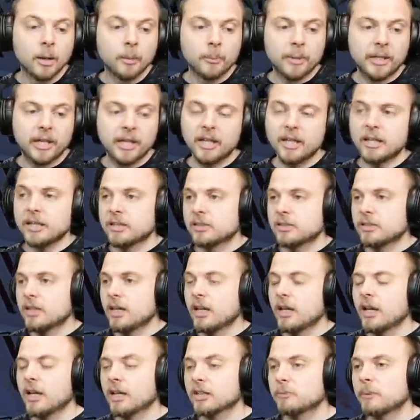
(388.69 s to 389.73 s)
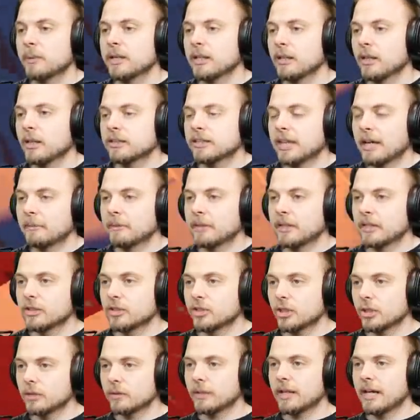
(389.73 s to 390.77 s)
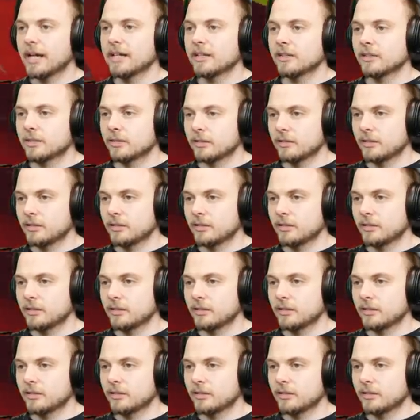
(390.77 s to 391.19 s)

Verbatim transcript: because uh, I spent a lot of time on it and show you guys